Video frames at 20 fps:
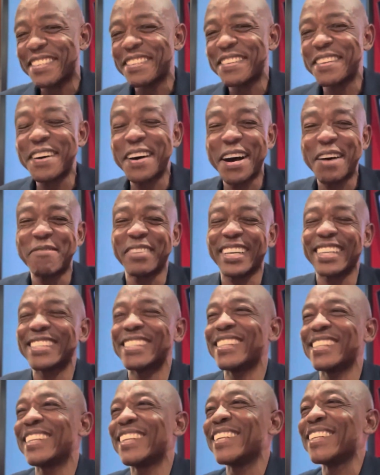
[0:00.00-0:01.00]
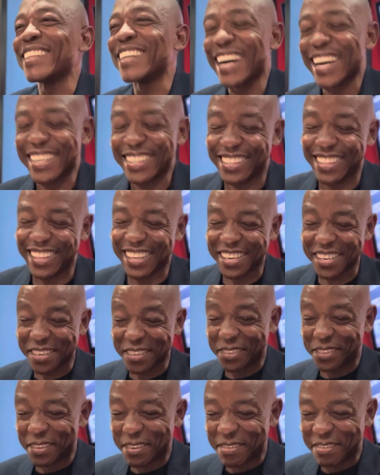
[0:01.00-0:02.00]
No, I'm excellent, guys. Thank you
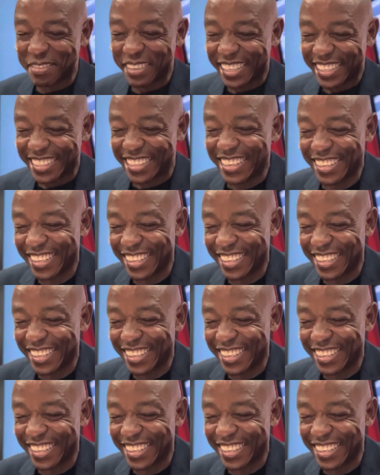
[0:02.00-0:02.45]
so much.